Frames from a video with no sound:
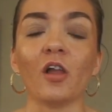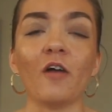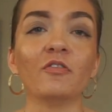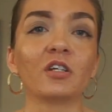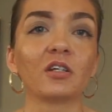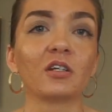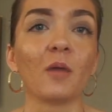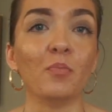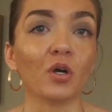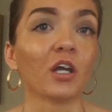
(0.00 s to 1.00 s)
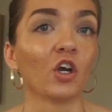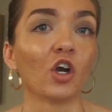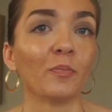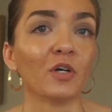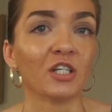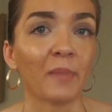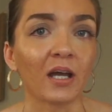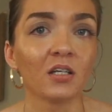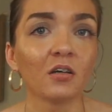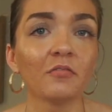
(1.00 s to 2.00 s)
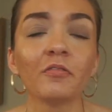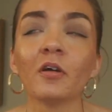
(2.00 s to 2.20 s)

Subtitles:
loved a book in her perspective.